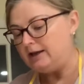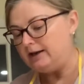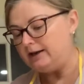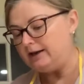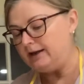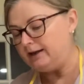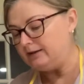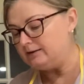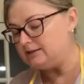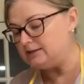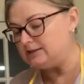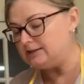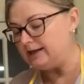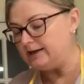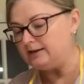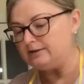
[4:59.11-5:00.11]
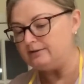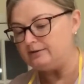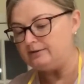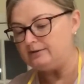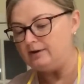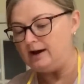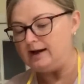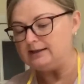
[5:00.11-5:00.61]
And I had second
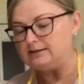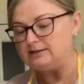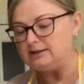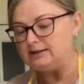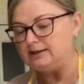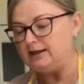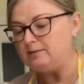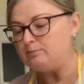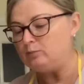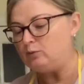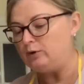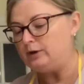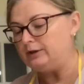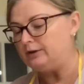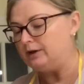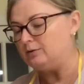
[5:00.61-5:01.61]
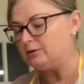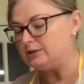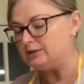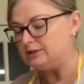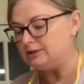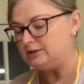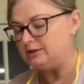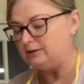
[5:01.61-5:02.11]
thoughts. At that point, they were
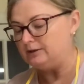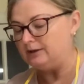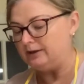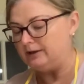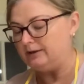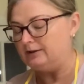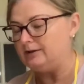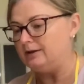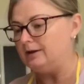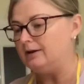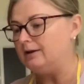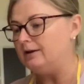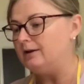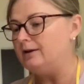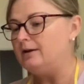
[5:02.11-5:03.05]
still in the